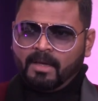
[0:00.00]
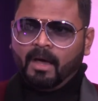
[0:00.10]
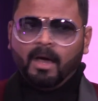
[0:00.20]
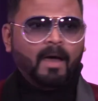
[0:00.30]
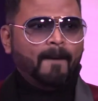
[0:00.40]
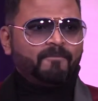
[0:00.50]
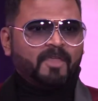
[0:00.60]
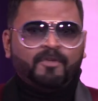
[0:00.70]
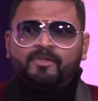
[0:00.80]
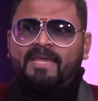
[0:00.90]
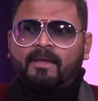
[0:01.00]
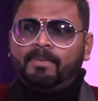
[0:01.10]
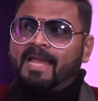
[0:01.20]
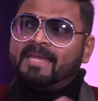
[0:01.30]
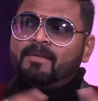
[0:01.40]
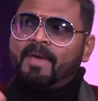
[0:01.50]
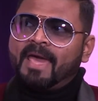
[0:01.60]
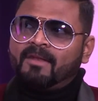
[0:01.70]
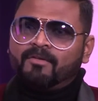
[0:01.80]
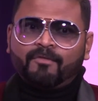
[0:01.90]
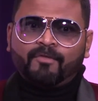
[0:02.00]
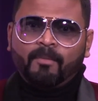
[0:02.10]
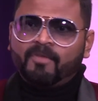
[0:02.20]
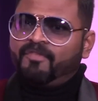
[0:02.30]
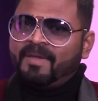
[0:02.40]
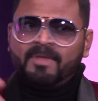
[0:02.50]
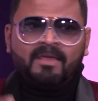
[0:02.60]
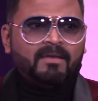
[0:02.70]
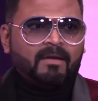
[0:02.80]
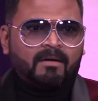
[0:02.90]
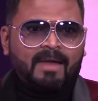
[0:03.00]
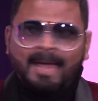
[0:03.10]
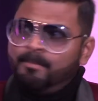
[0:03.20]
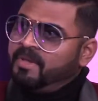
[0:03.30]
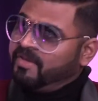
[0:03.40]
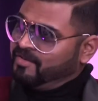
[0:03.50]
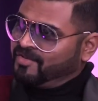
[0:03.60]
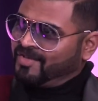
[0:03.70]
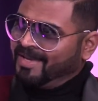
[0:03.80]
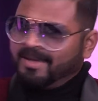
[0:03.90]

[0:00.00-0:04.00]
If you take a blind man from a familiar ambience,